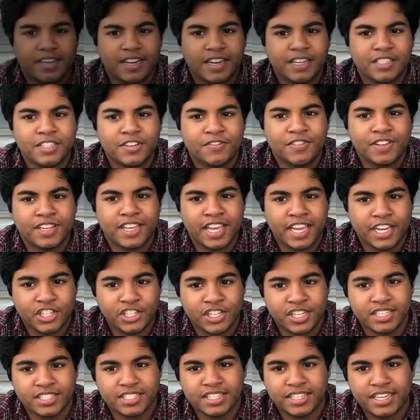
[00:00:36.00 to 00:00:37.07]

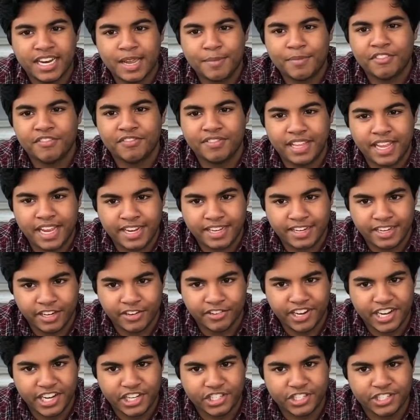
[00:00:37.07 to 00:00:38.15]
Desertification is a type of land
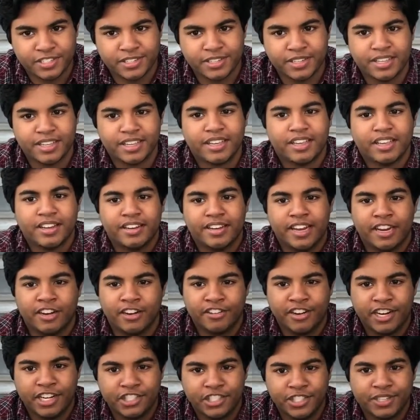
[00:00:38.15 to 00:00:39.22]

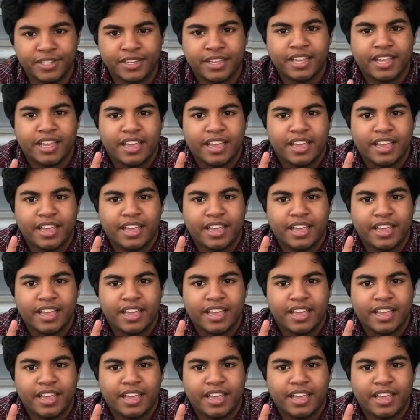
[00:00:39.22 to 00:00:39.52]
degradation,